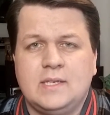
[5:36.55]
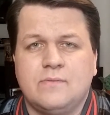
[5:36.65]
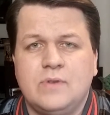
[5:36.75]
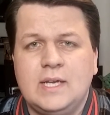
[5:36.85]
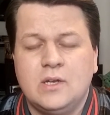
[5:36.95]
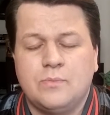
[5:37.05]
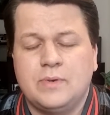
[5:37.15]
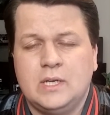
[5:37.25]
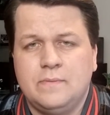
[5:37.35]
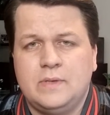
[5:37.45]
And I've really got to
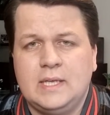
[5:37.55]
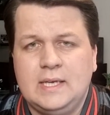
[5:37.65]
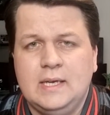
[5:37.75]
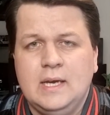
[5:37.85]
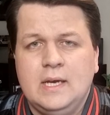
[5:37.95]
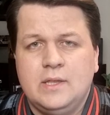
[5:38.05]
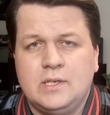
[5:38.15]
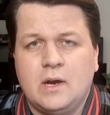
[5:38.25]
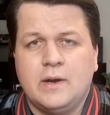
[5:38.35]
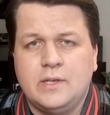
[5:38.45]
bring up the
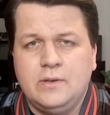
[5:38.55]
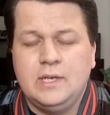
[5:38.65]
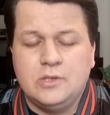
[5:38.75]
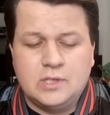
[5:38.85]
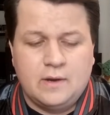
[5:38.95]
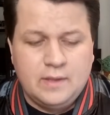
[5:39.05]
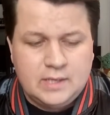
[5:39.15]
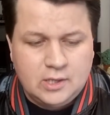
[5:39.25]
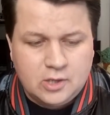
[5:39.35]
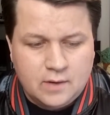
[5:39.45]
director who didn't just direct this,
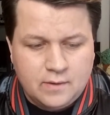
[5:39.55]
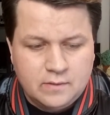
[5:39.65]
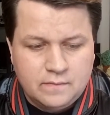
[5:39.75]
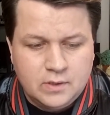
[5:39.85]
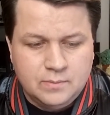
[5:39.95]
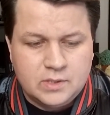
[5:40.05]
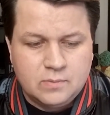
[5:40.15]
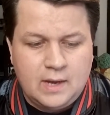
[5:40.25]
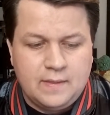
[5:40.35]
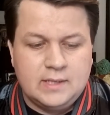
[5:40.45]
he co-wrote the film as
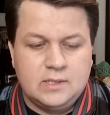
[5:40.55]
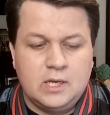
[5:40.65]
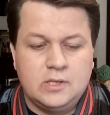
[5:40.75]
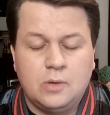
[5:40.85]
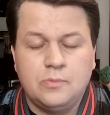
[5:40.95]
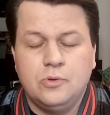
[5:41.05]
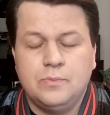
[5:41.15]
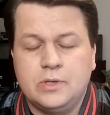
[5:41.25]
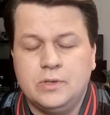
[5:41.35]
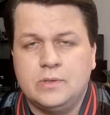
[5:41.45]
well, that is Tom
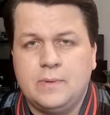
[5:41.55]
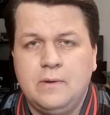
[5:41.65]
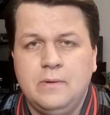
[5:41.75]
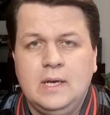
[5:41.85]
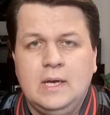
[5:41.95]
Gormican as well.